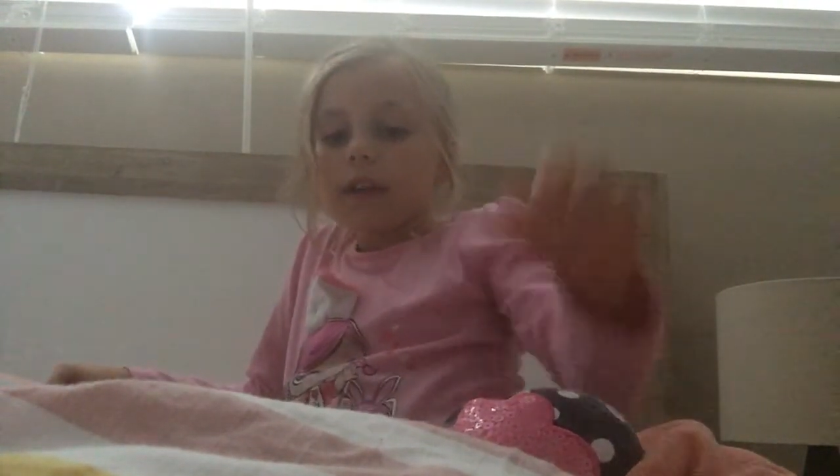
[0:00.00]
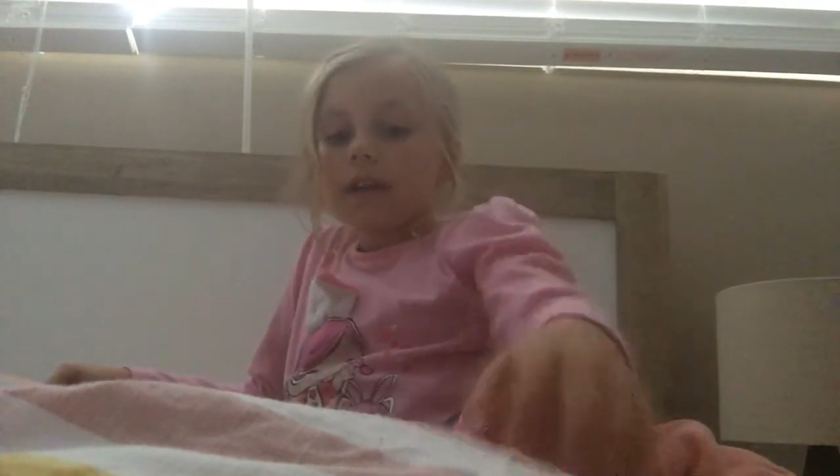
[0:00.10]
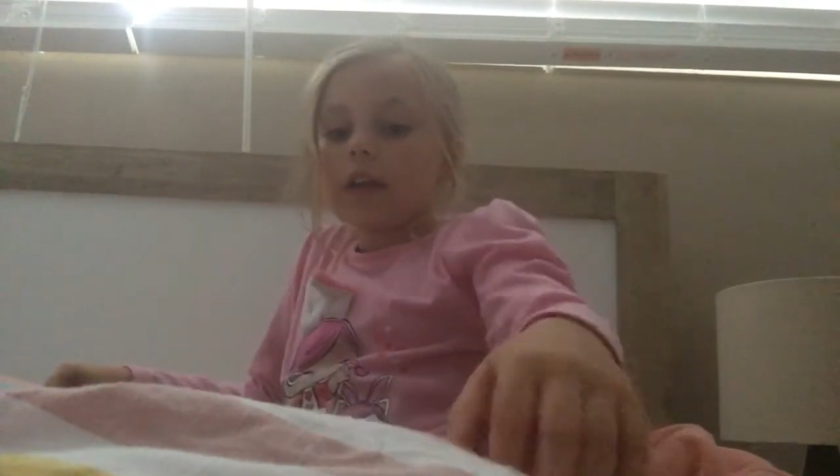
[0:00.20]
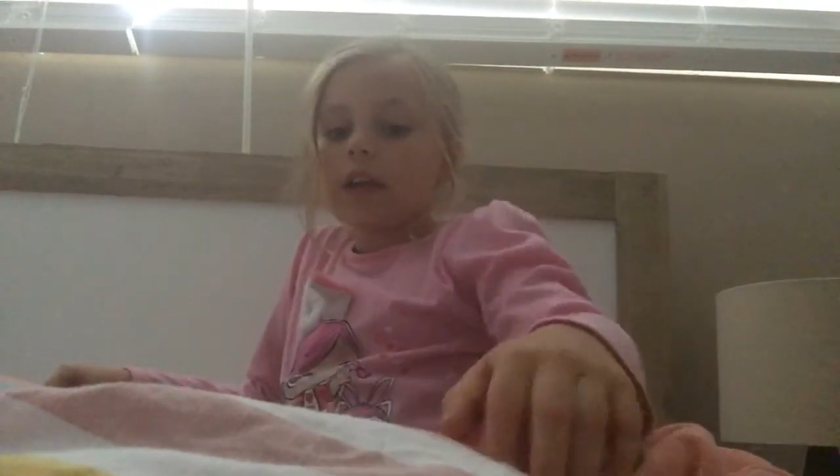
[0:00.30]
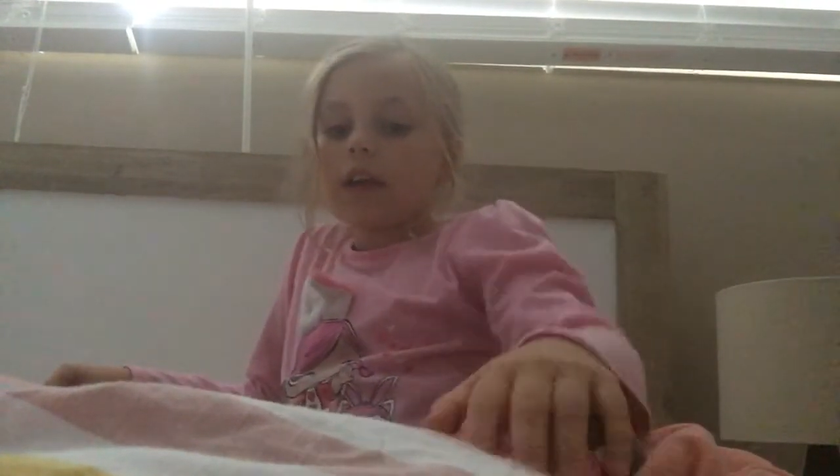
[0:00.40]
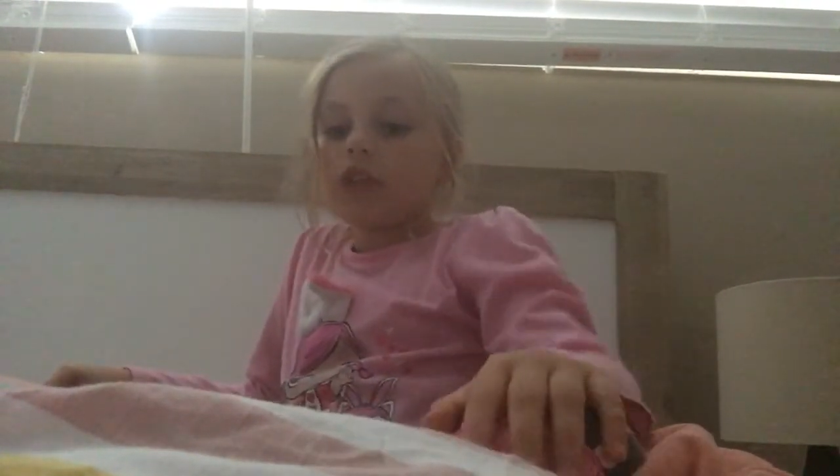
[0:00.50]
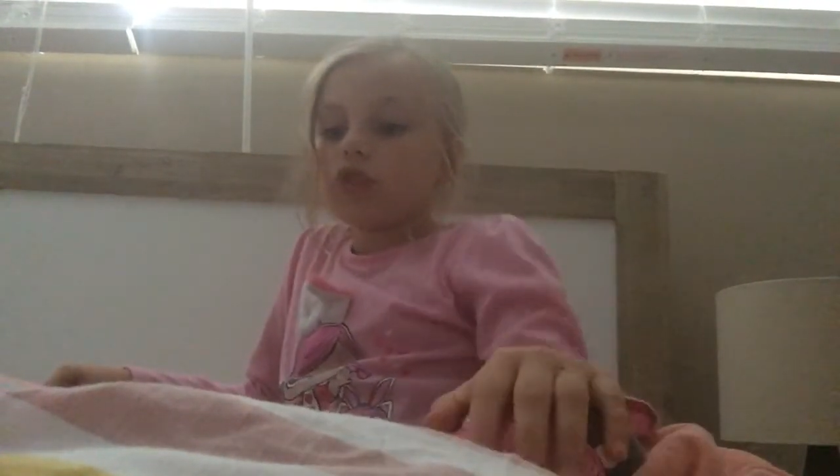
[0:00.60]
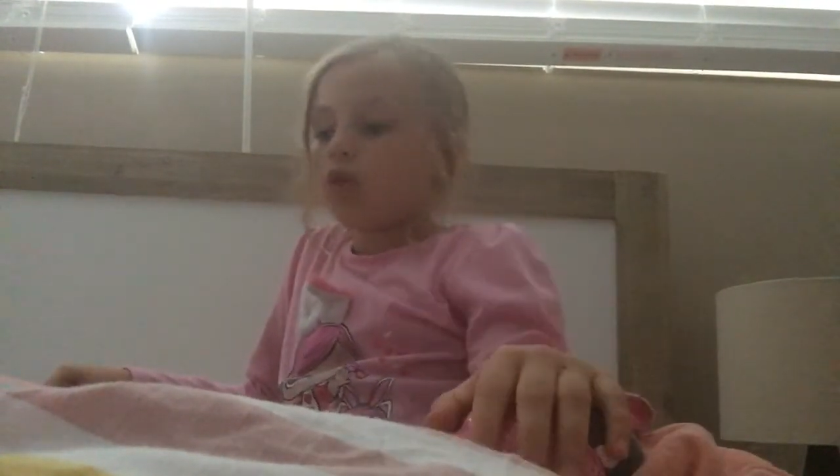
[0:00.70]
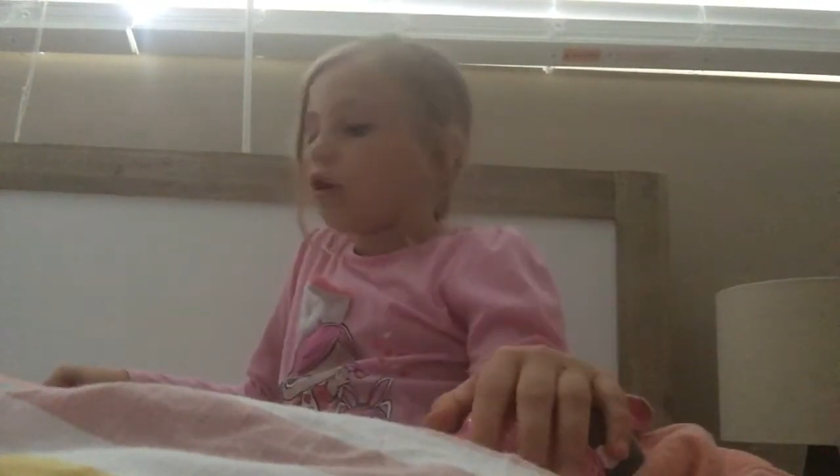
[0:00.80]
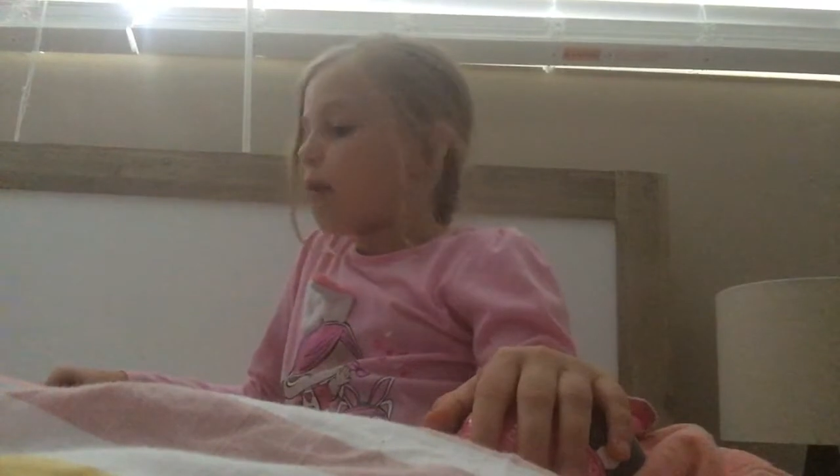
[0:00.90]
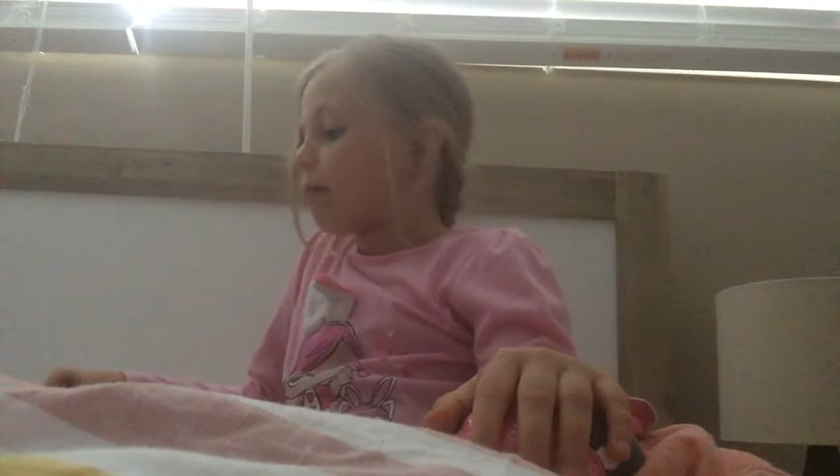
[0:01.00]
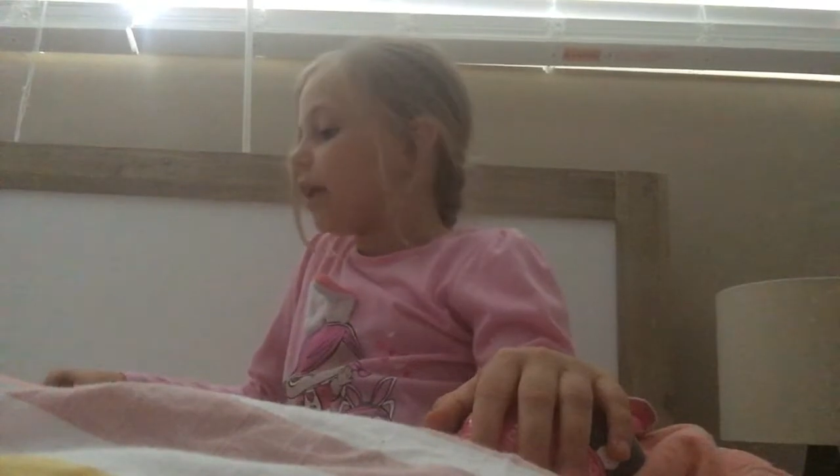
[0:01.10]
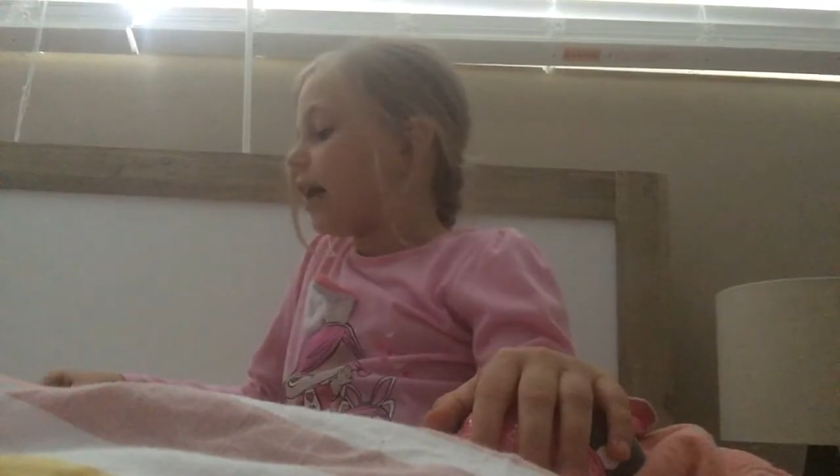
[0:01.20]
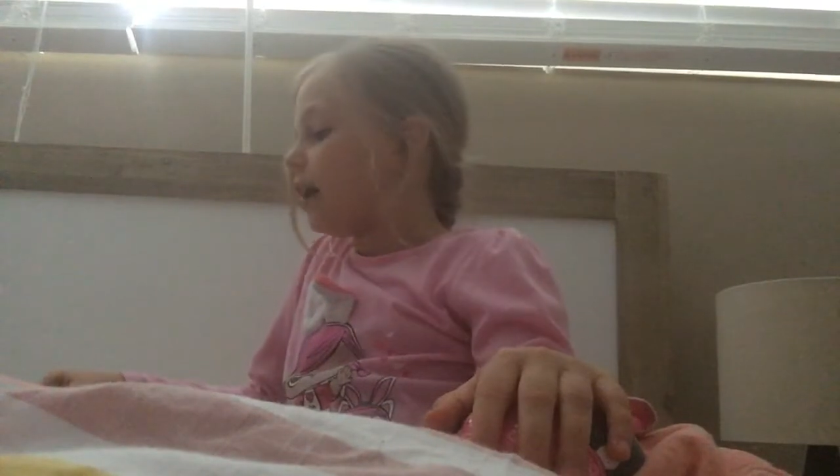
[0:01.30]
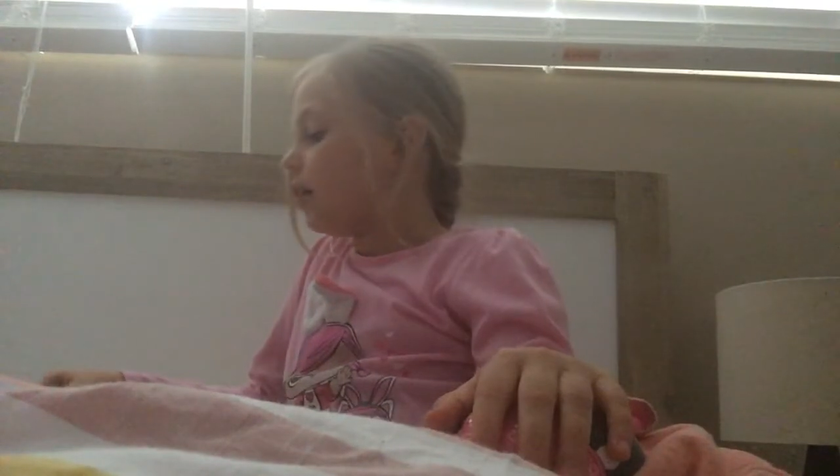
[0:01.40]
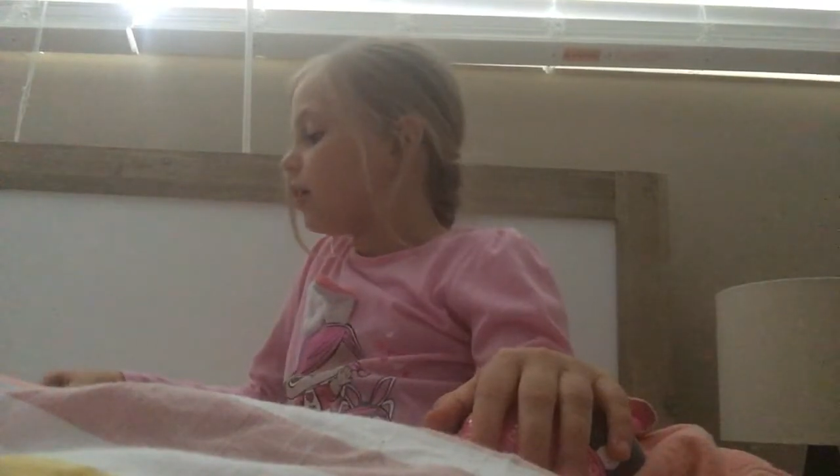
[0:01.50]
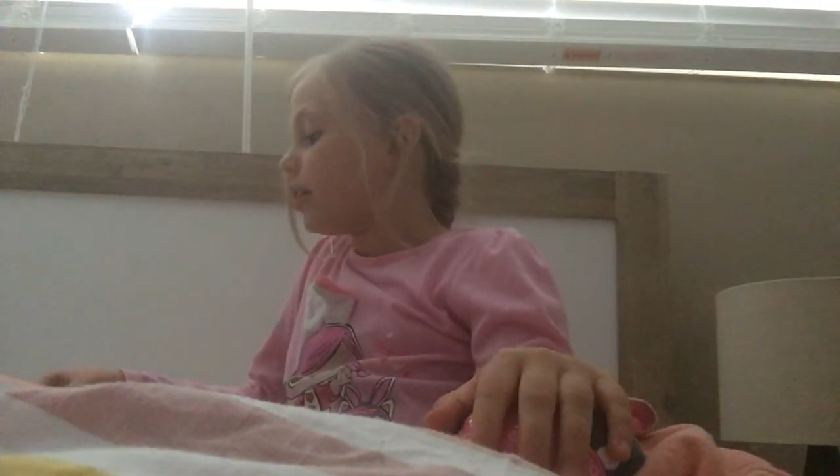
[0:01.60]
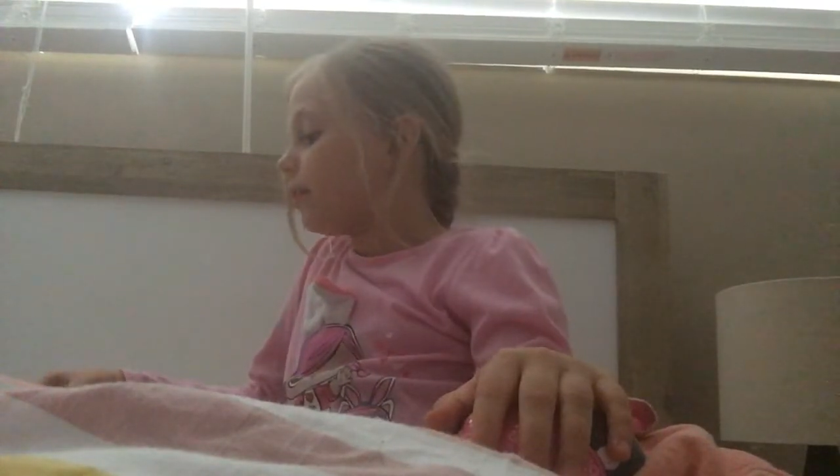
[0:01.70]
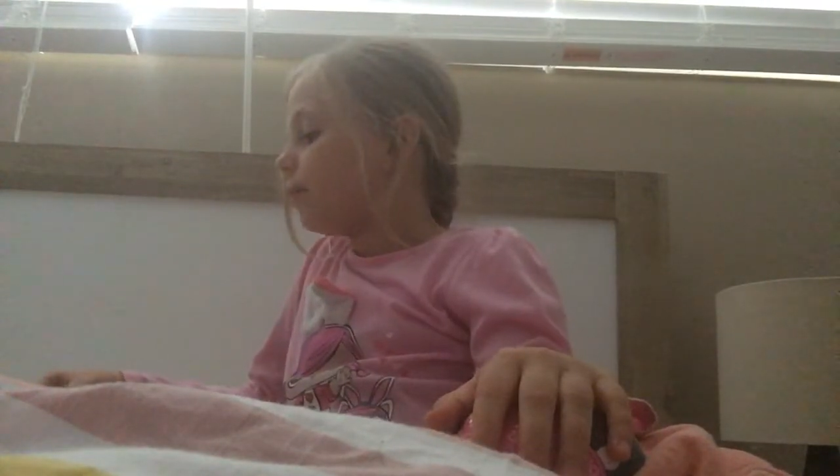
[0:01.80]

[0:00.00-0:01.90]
like a short place,